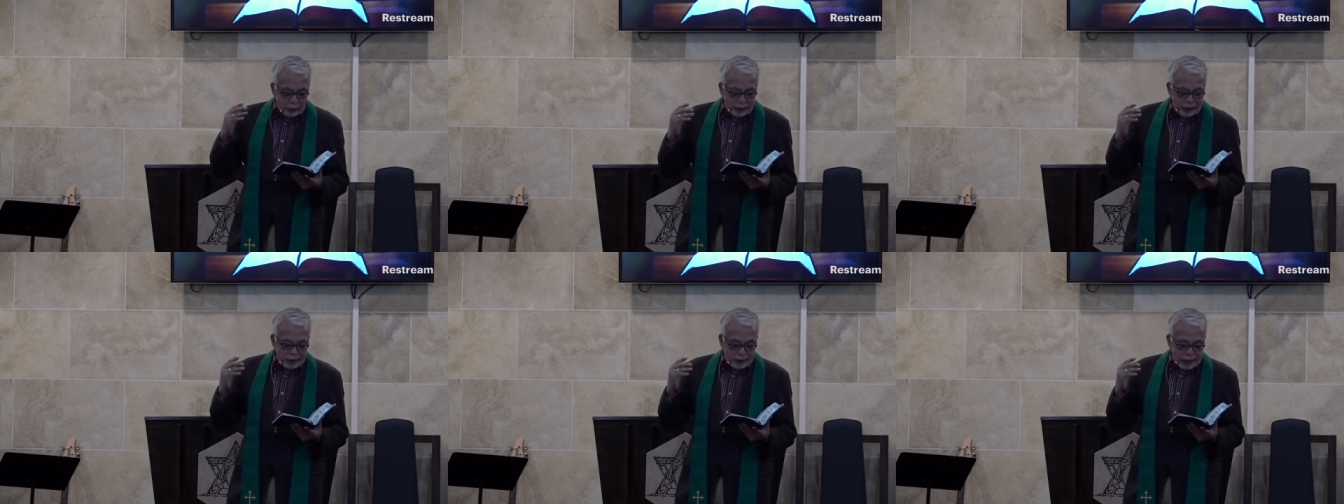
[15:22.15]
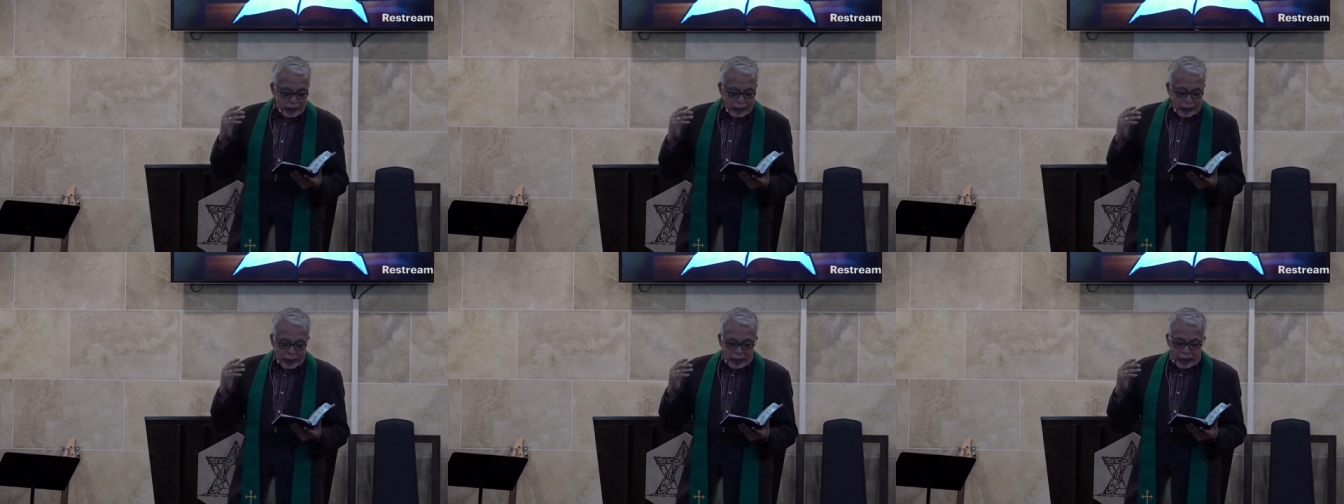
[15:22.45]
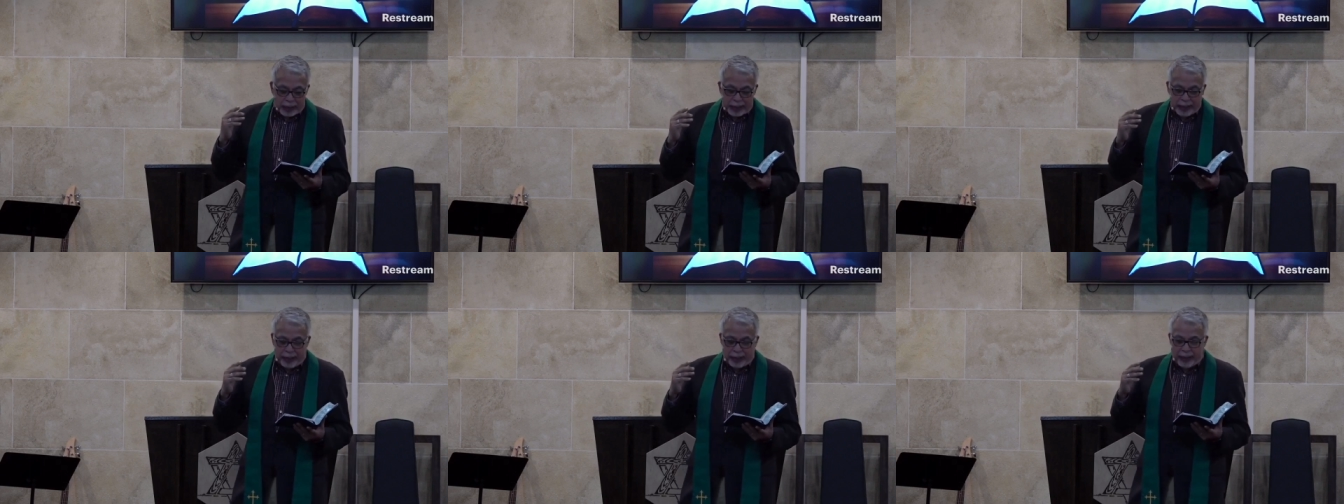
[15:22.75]
He's
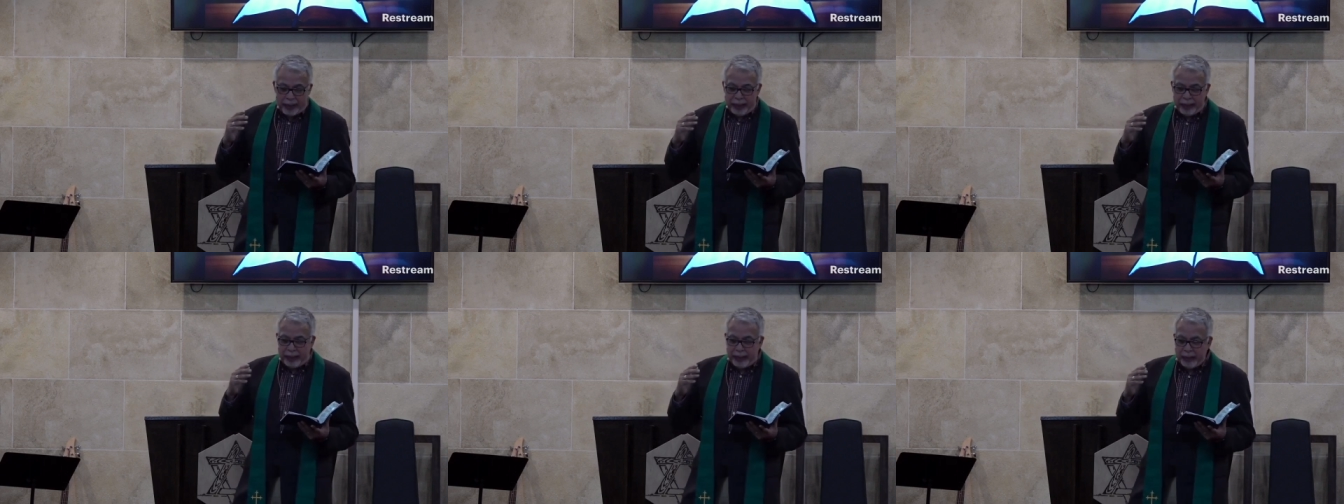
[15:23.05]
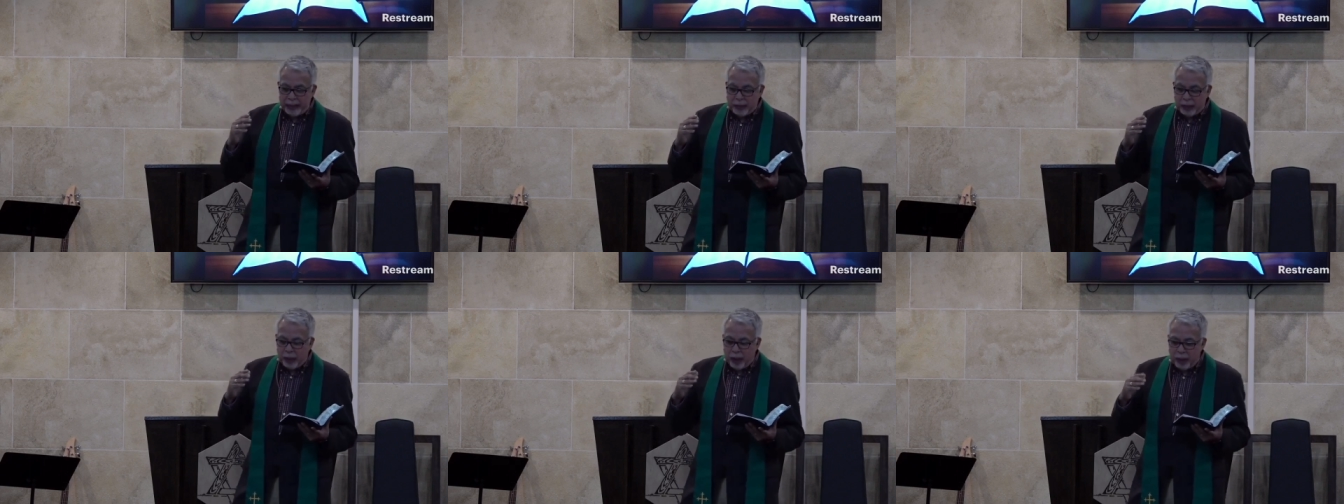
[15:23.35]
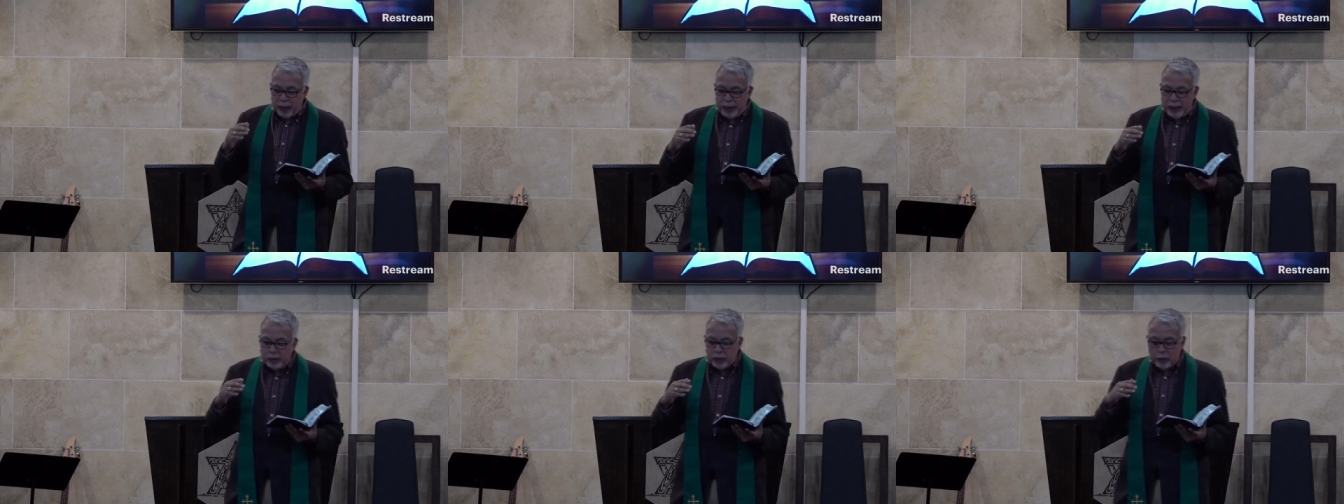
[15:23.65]

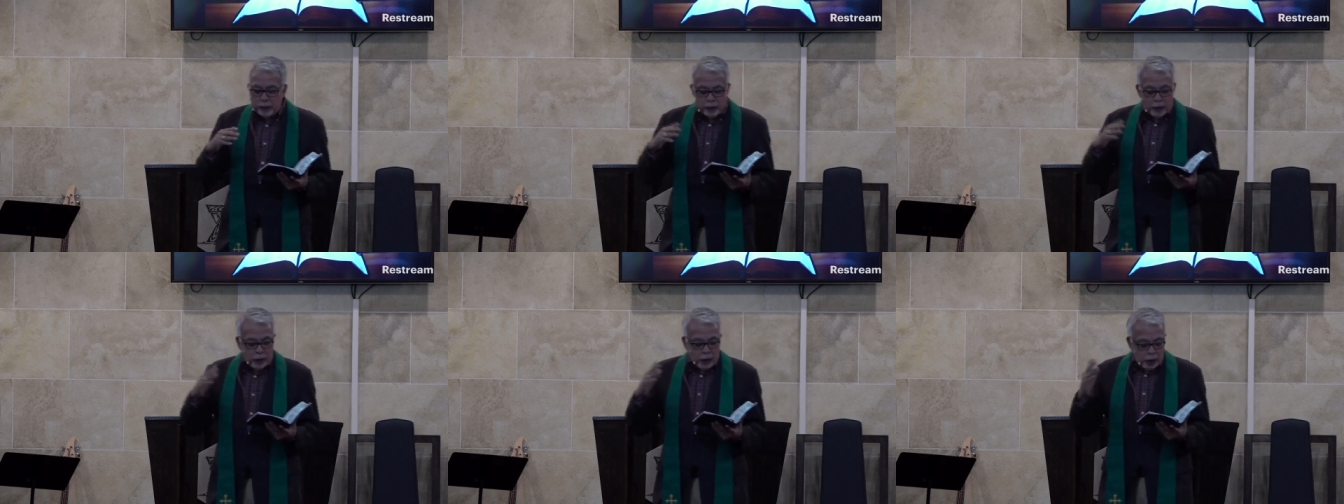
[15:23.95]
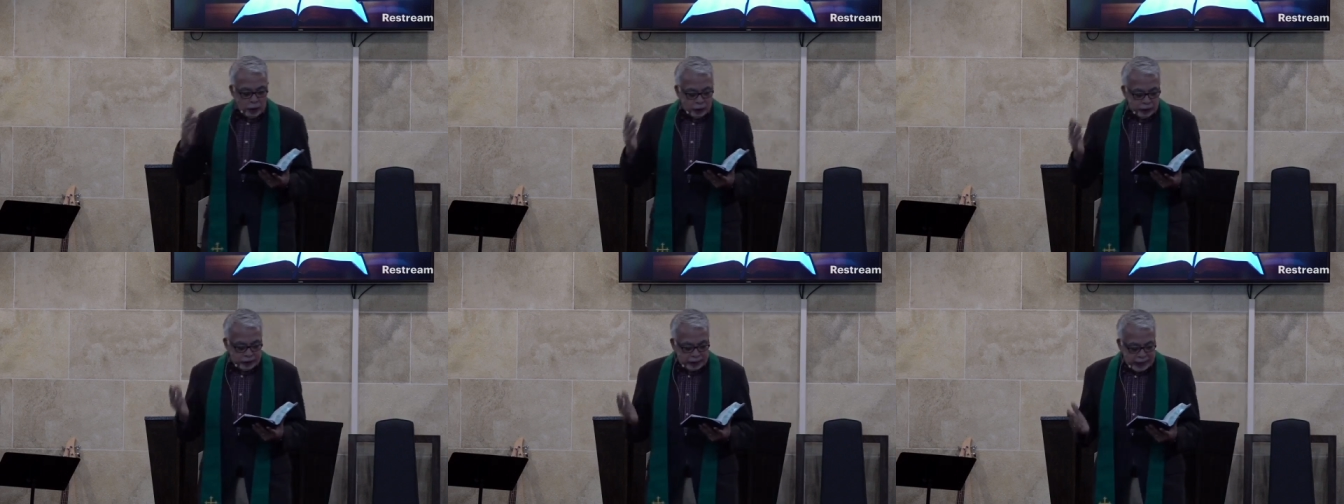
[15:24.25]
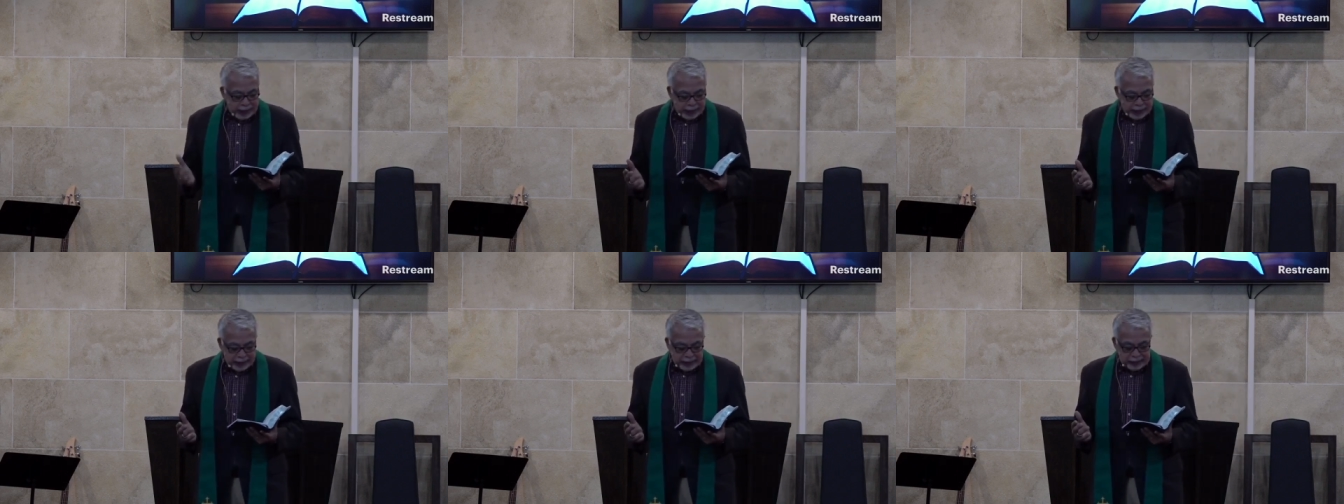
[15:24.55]
over all
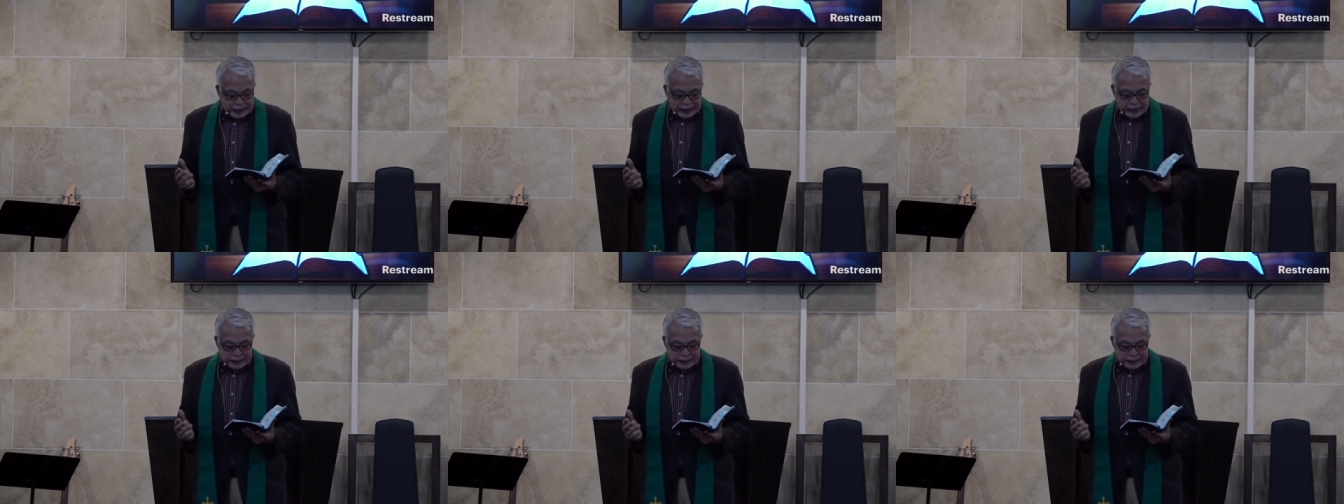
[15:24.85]
things.